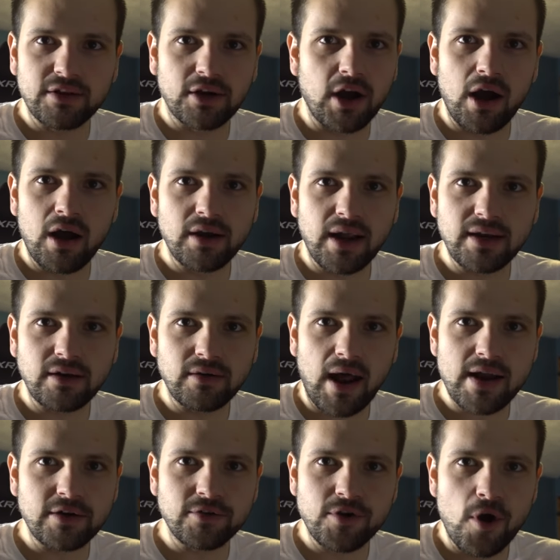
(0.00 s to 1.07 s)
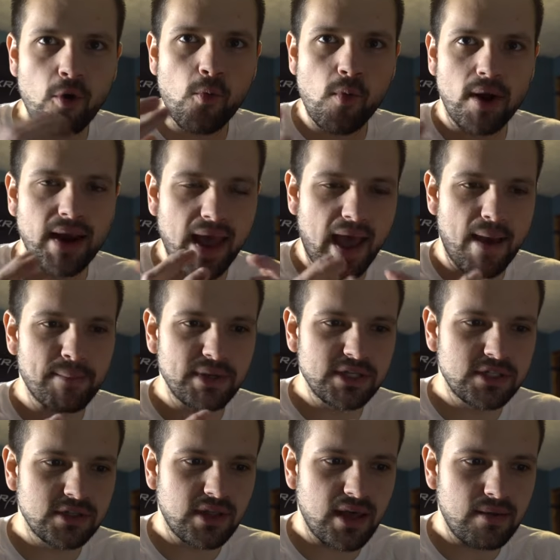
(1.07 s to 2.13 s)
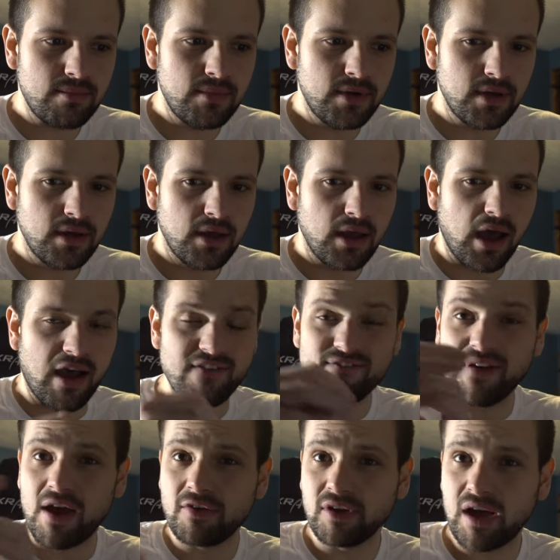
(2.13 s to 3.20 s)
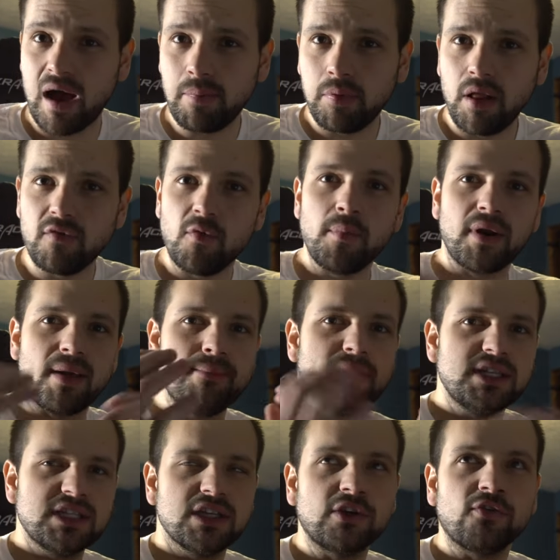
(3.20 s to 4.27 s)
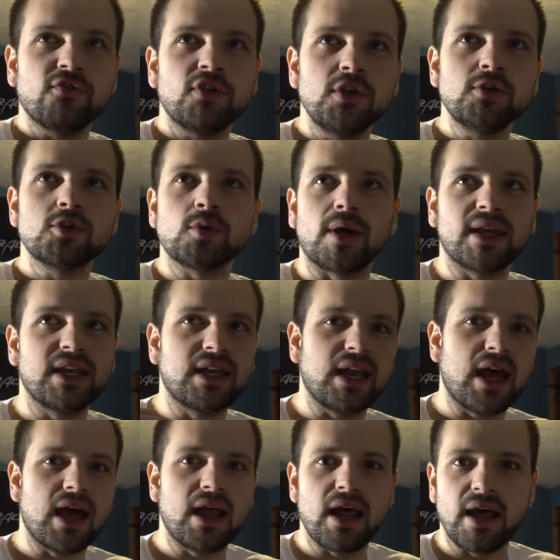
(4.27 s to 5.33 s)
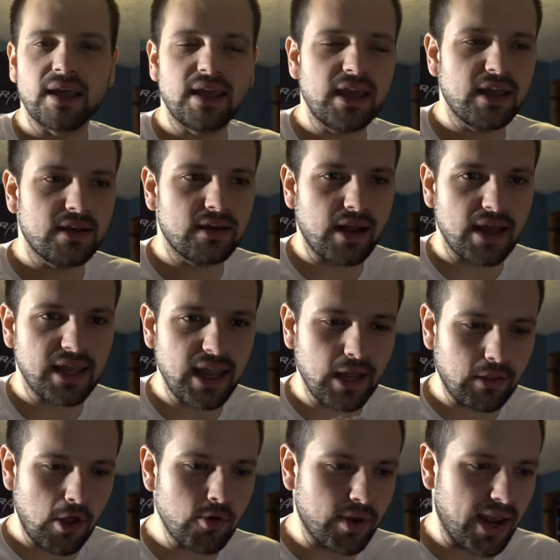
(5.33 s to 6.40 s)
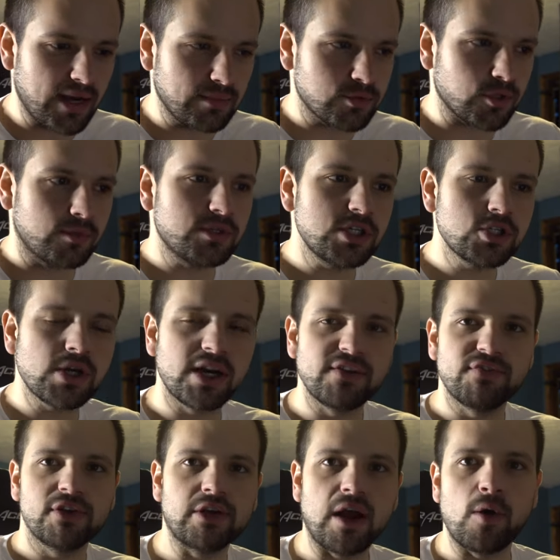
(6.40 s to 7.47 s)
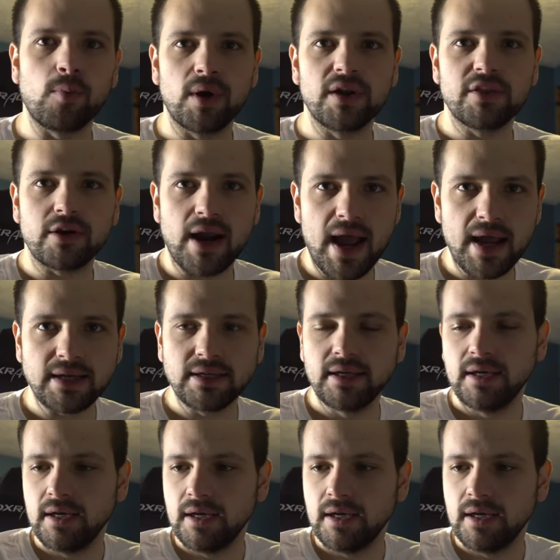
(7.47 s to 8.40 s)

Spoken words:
gone. I don't know what happened to them. I found a couple of them, but I'm missing a few, so I can't locate them. So I'm just trying to figure out where they're at.